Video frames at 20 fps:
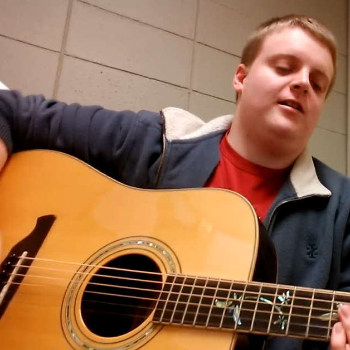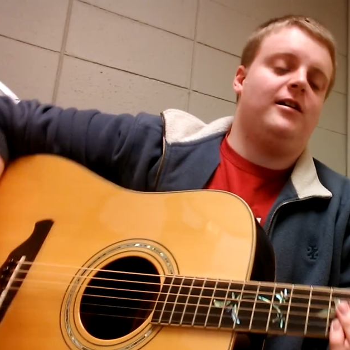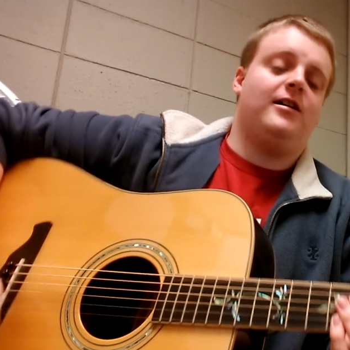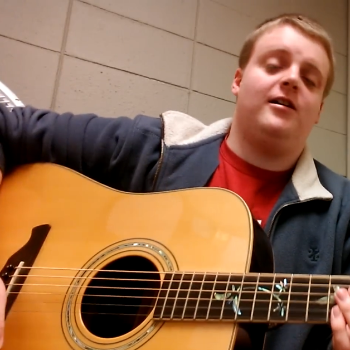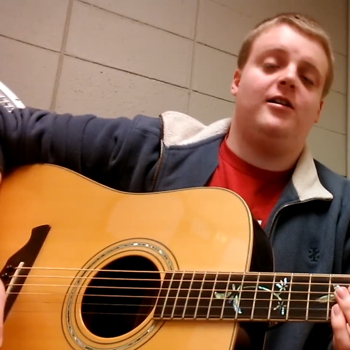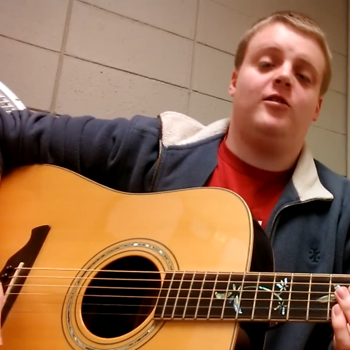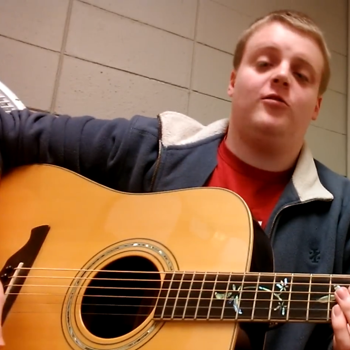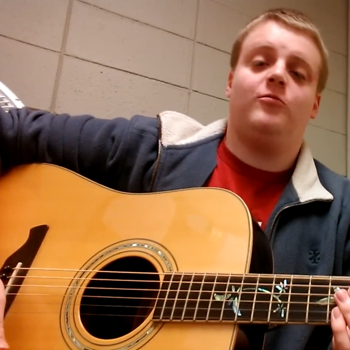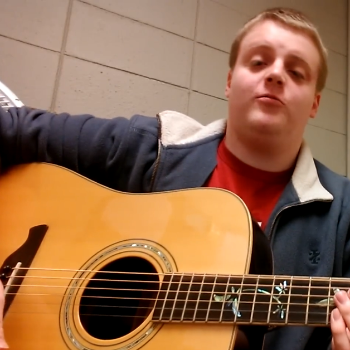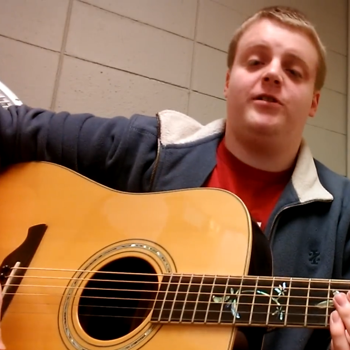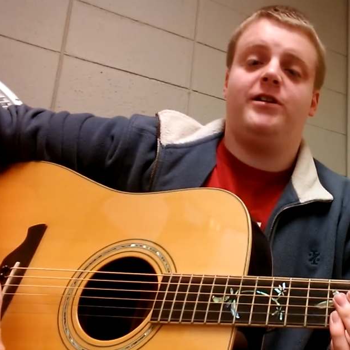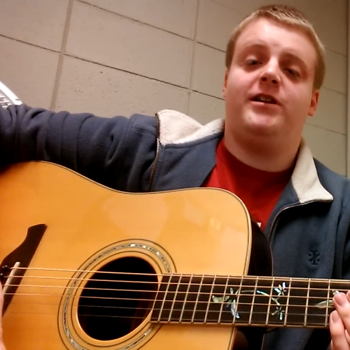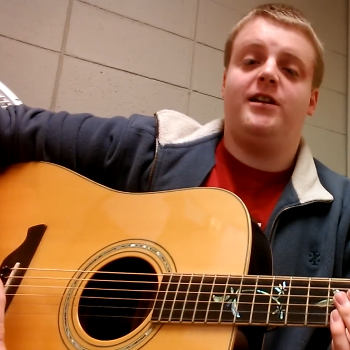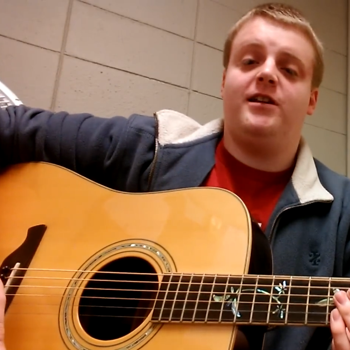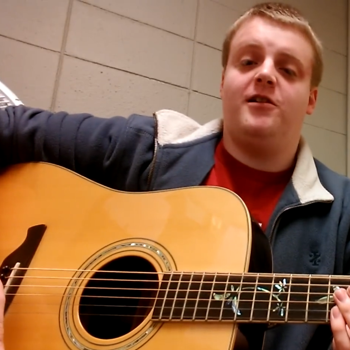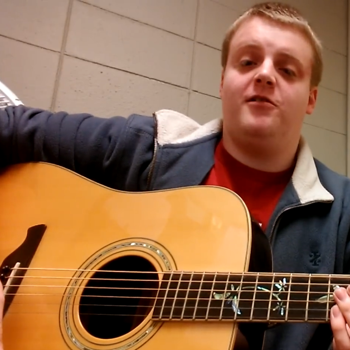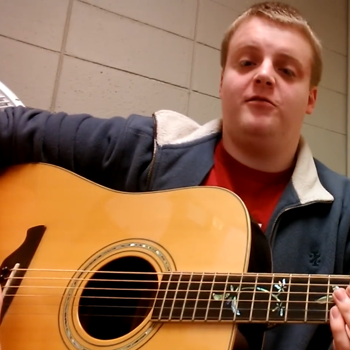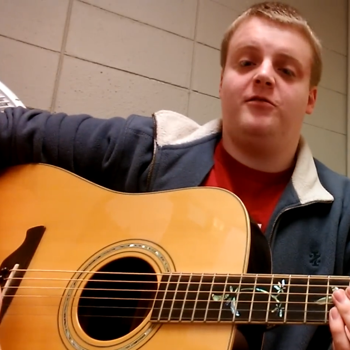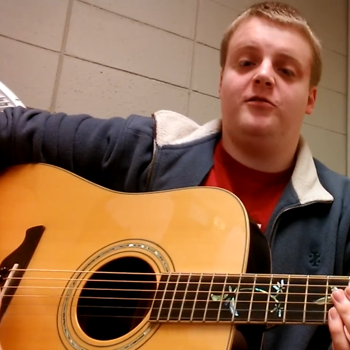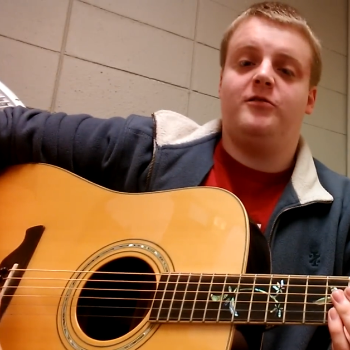Uh, Rikki
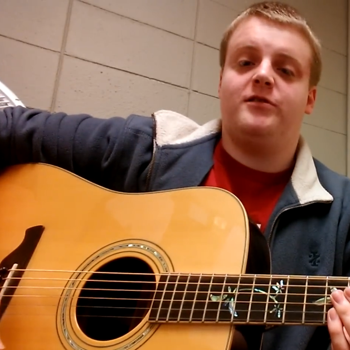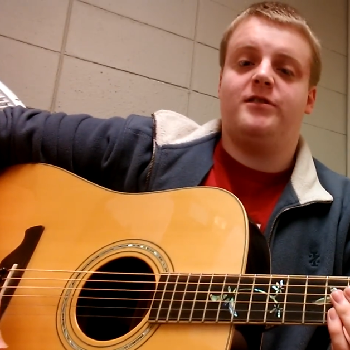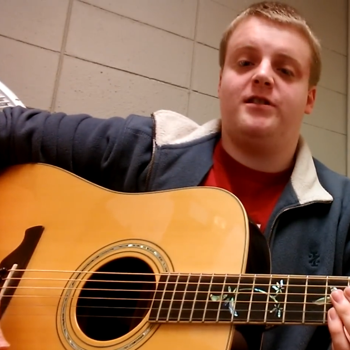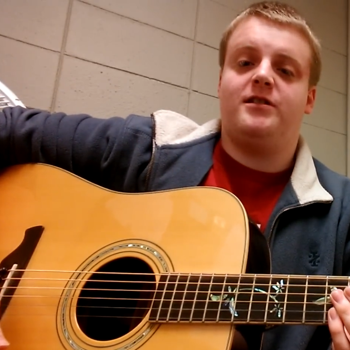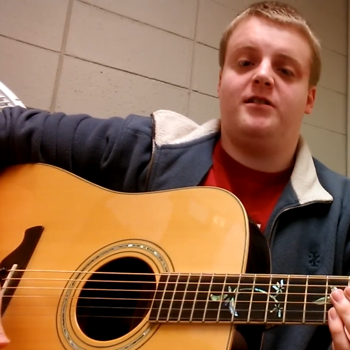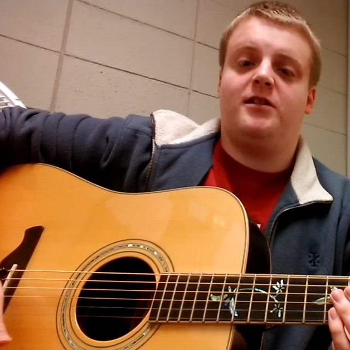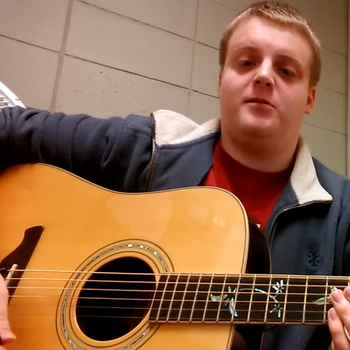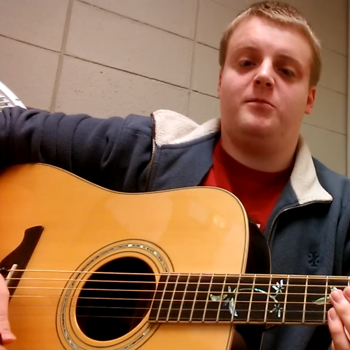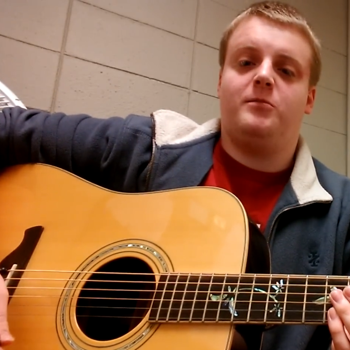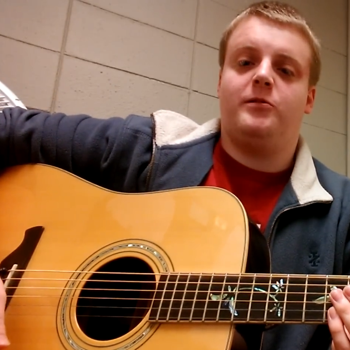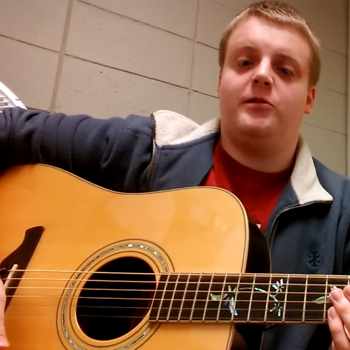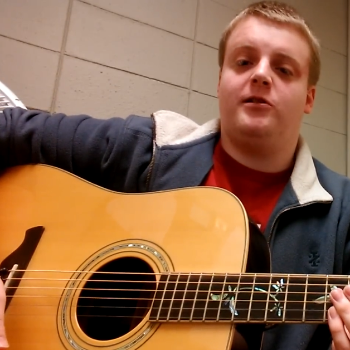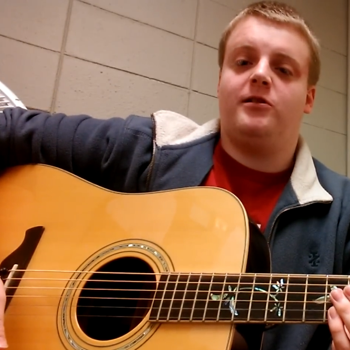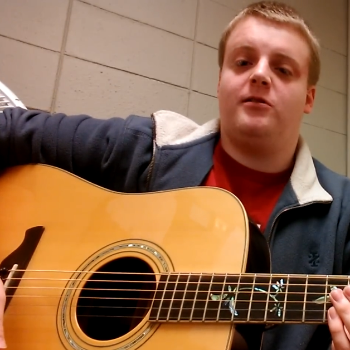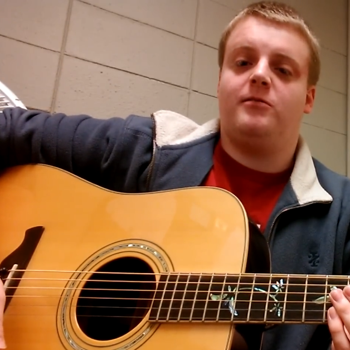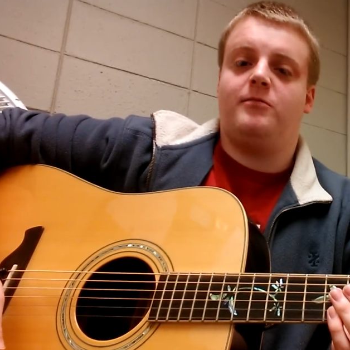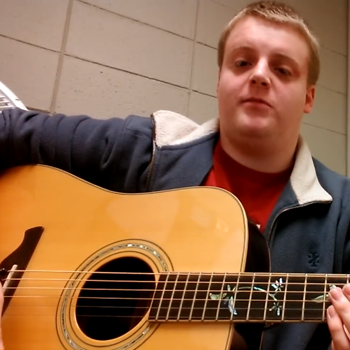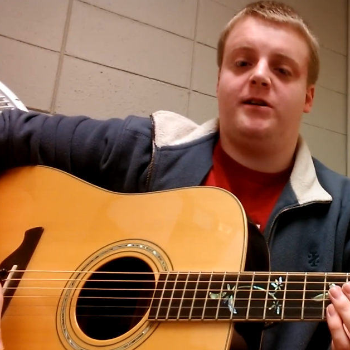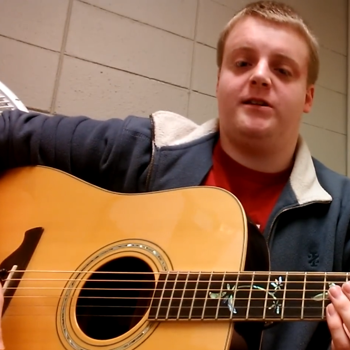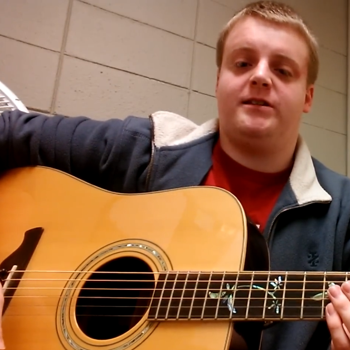Don't Lose That
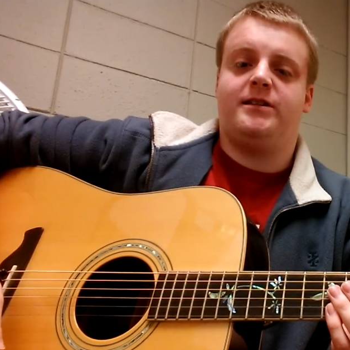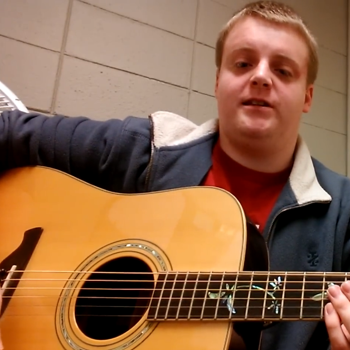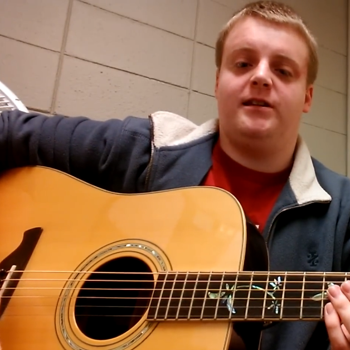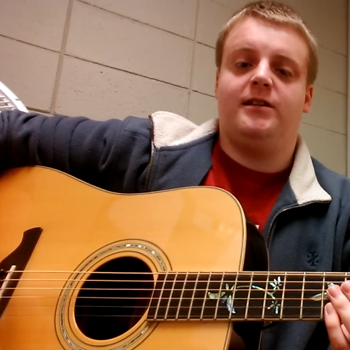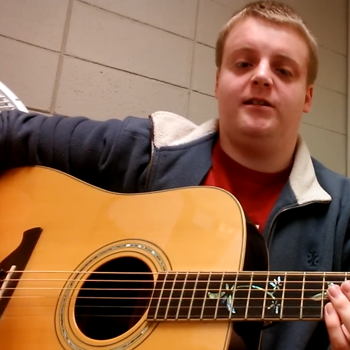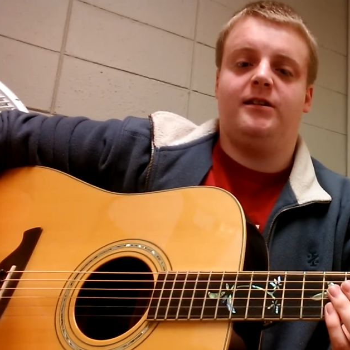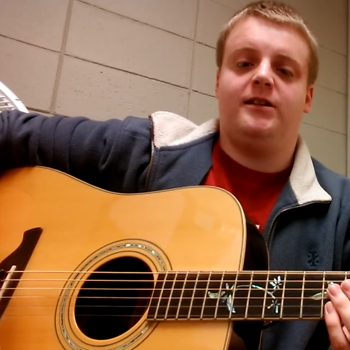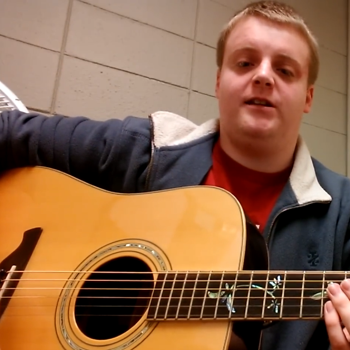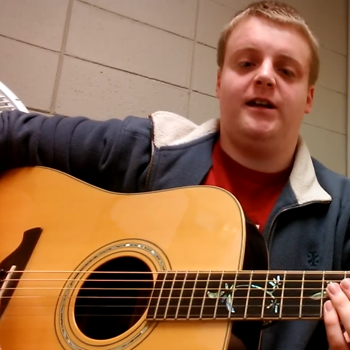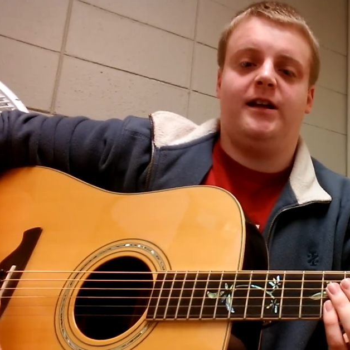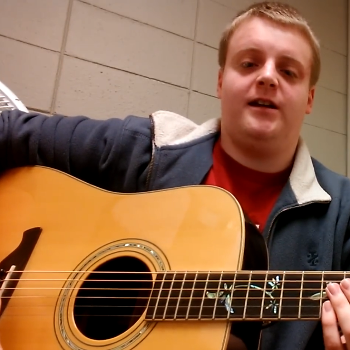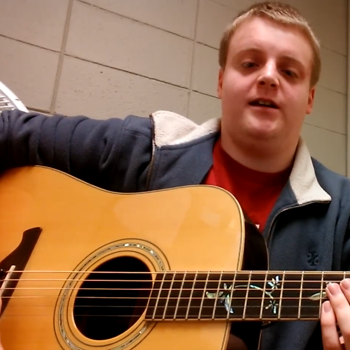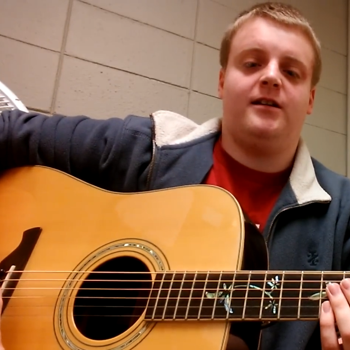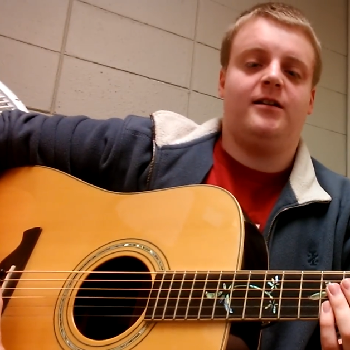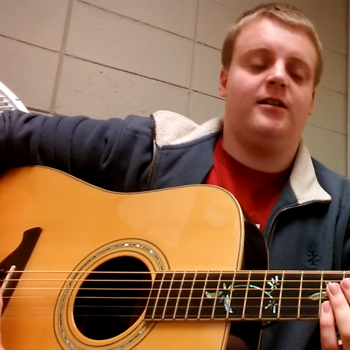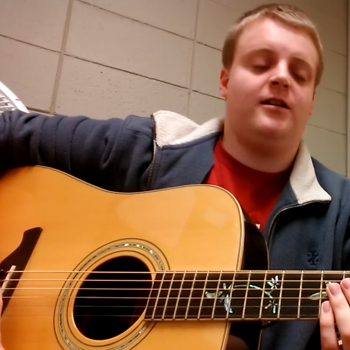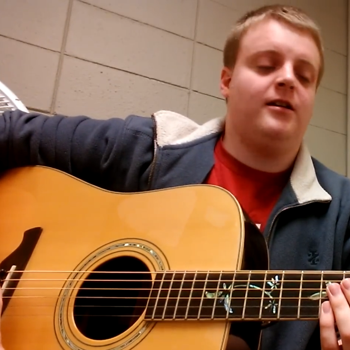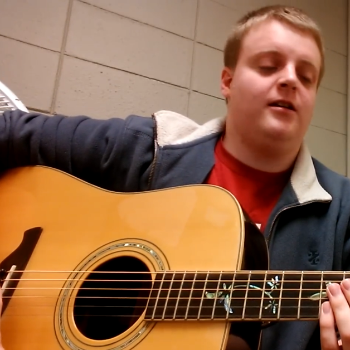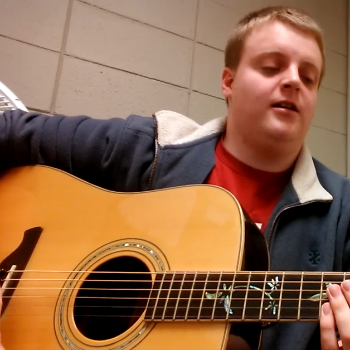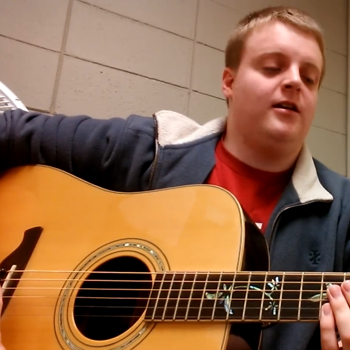Number by Steely
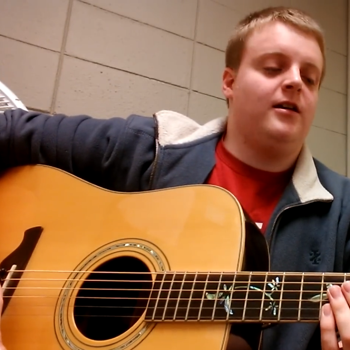Dan.